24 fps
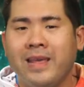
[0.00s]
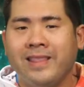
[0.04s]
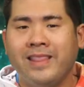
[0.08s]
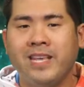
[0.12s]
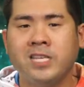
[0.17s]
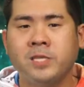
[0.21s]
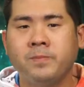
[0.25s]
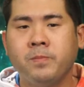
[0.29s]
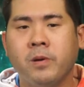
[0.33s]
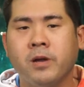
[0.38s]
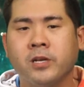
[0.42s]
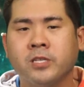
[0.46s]

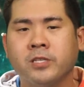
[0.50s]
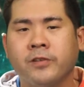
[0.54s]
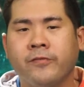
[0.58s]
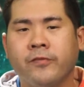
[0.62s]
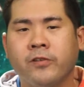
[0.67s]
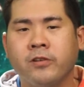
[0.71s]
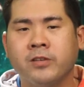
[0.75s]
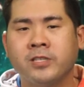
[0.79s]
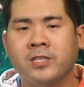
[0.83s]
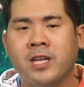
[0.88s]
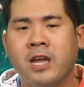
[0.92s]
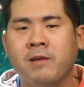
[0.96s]
This marks the
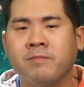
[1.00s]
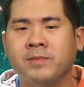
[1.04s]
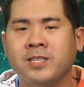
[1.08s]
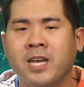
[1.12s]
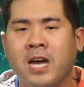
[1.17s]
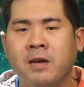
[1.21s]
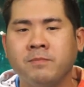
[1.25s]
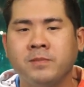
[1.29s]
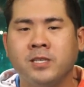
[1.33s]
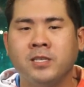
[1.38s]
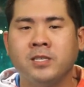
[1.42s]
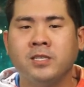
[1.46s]
first time
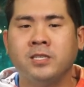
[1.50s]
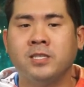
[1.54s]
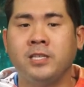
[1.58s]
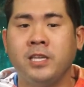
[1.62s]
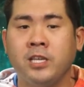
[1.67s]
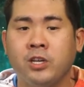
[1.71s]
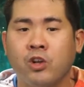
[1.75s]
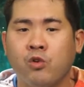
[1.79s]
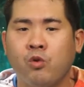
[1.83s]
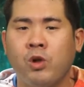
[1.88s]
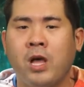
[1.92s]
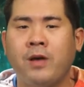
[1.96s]
Thompson's
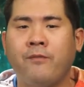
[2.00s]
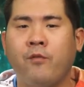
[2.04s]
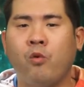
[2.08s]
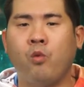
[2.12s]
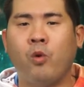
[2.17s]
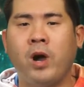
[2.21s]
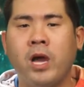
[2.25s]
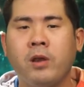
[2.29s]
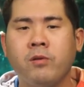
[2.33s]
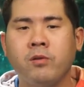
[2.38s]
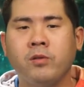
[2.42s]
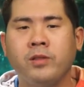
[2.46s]
sneaker will have a
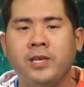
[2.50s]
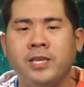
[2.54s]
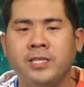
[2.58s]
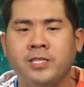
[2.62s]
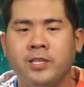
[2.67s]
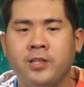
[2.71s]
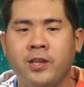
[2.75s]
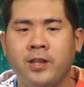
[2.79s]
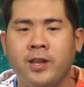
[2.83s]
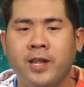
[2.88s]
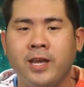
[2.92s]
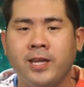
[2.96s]
wide release
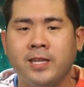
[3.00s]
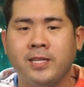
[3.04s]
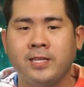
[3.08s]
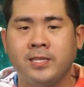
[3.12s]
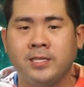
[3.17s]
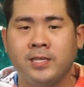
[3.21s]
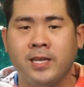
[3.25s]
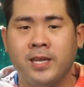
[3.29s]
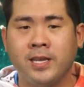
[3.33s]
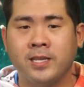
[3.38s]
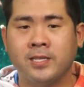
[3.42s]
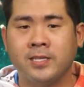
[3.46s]
in the United
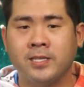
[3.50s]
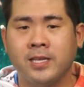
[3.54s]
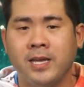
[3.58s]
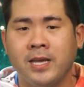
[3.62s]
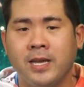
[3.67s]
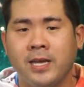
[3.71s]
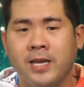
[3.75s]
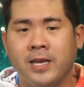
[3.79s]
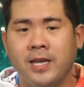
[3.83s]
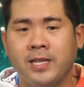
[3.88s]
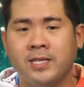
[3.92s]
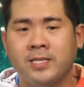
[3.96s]
States
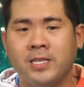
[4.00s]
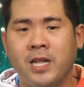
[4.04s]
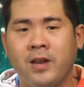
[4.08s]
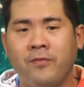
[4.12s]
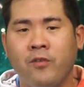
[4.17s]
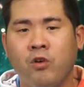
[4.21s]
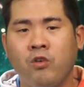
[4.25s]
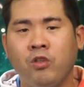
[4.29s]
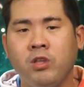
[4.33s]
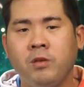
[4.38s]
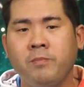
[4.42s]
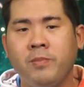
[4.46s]
instead
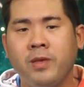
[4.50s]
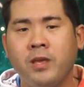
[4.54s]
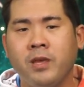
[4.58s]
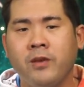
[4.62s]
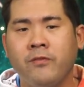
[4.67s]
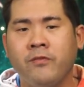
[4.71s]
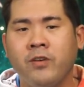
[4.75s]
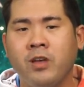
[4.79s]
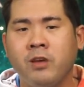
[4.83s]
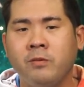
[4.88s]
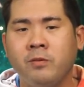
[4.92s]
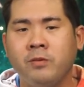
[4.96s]
of only being
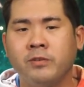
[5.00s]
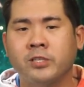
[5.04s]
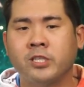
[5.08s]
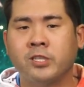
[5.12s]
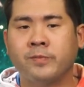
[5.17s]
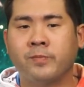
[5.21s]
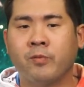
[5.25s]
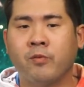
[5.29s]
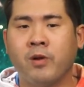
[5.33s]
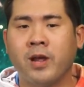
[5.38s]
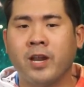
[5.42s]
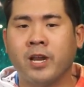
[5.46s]
available in
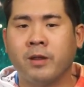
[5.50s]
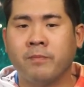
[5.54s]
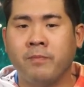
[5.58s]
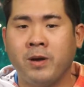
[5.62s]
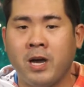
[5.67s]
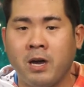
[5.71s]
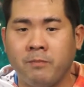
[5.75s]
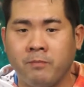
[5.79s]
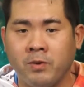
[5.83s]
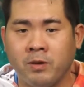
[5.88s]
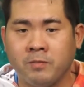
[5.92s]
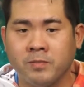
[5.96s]
sporadic
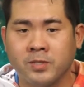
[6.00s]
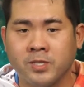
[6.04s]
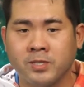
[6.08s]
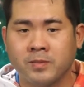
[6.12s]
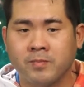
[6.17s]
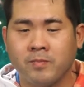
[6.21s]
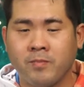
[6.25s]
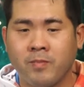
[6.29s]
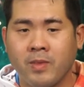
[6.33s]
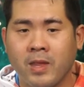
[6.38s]
pop-ups.